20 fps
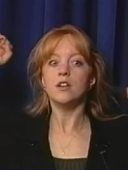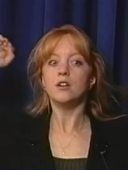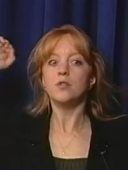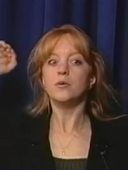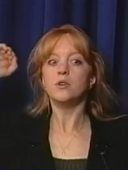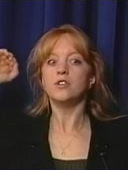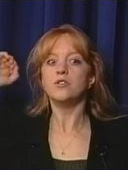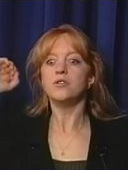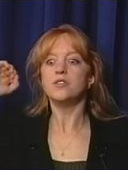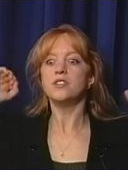
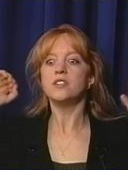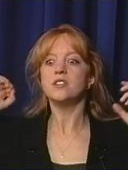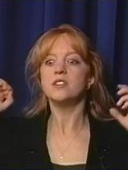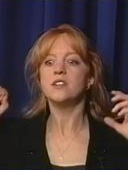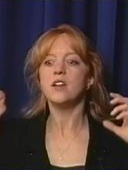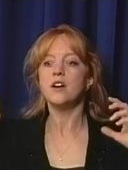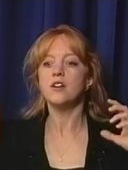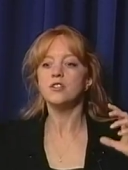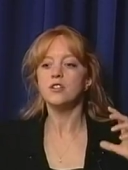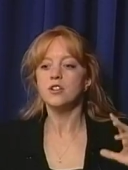when you sit
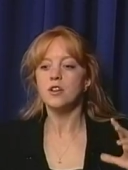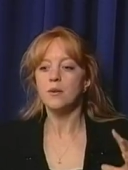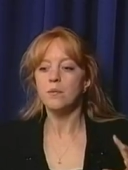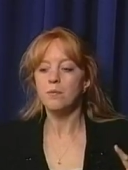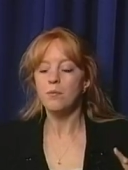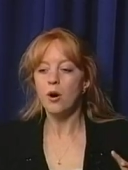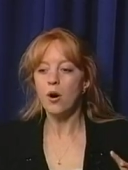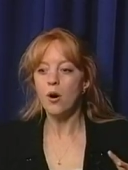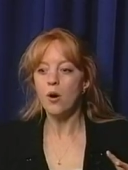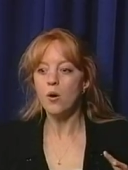down to
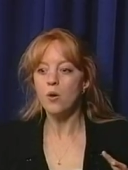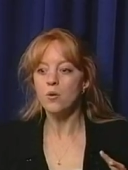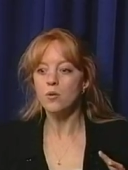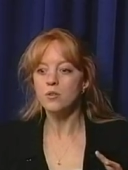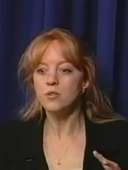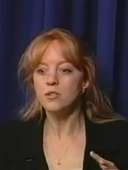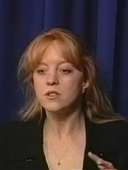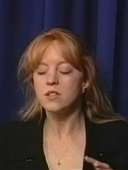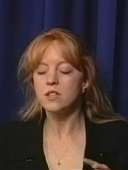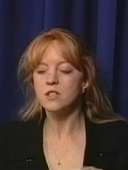
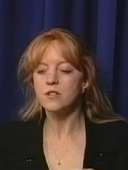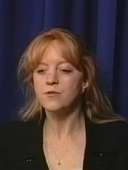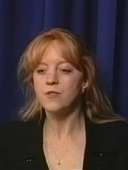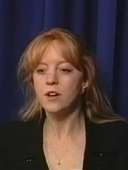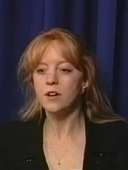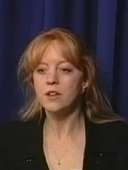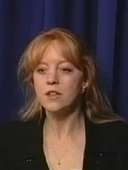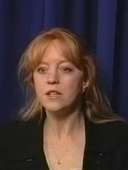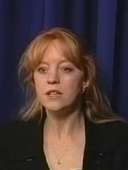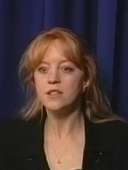compose, it's
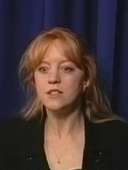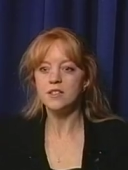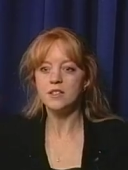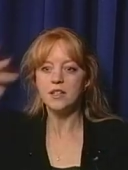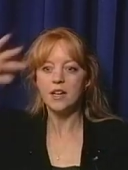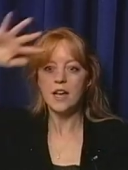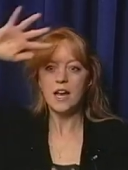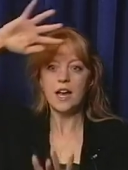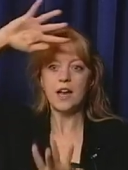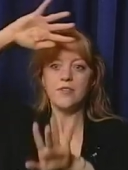very easy
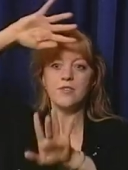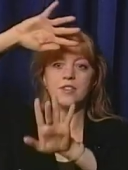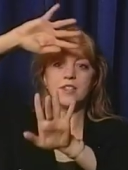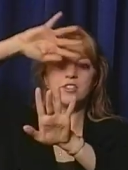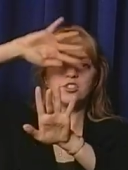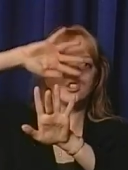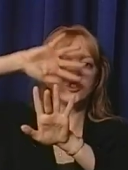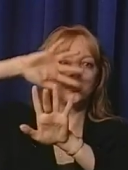to have this